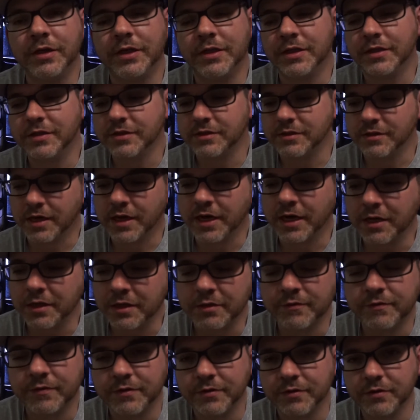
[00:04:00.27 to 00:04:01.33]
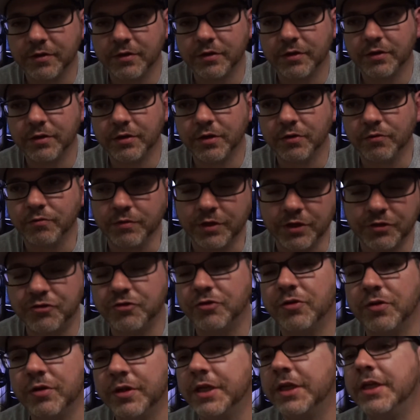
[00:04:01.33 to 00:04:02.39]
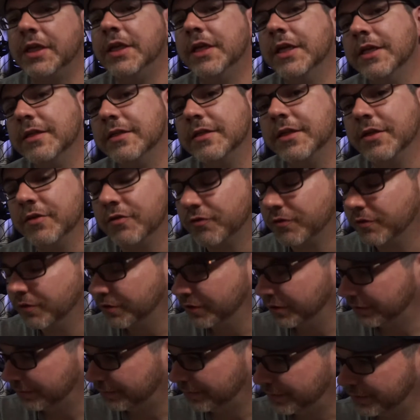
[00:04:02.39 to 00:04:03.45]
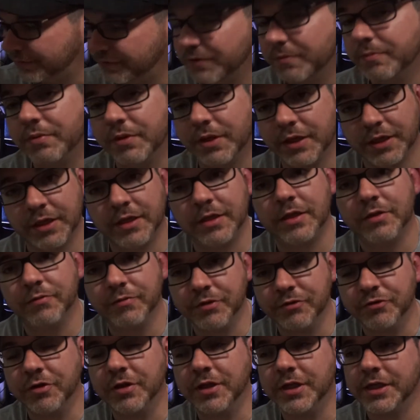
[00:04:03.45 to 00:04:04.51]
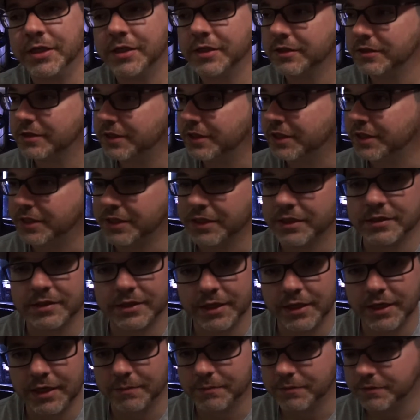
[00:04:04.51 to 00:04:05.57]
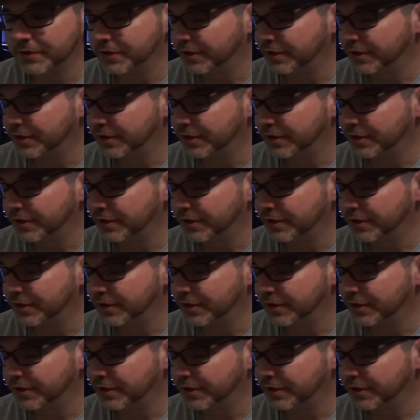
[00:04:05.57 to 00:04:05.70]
in the style of a original NES controller to play the original NES games.